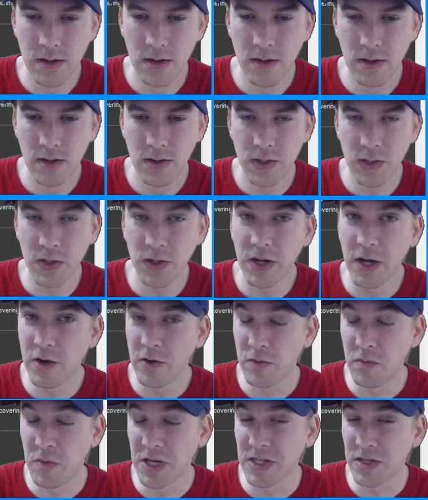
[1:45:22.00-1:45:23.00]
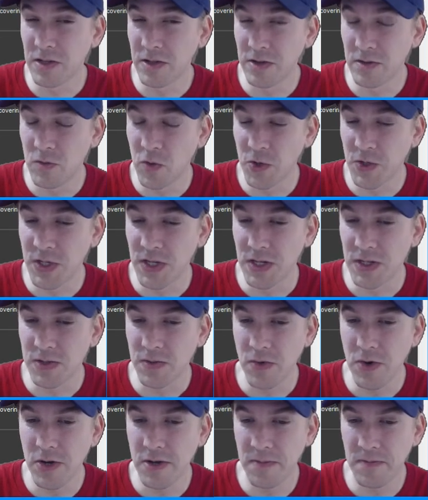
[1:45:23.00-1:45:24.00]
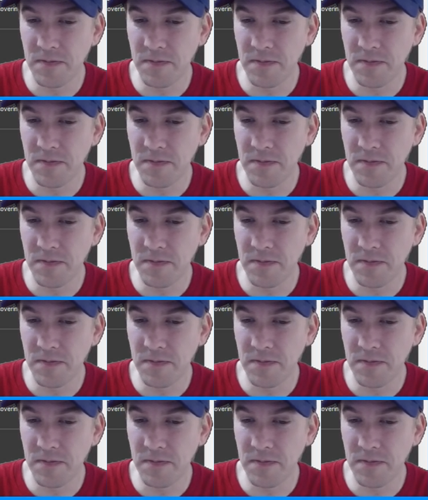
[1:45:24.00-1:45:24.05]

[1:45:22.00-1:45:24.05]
So now it makes a little more sense, right?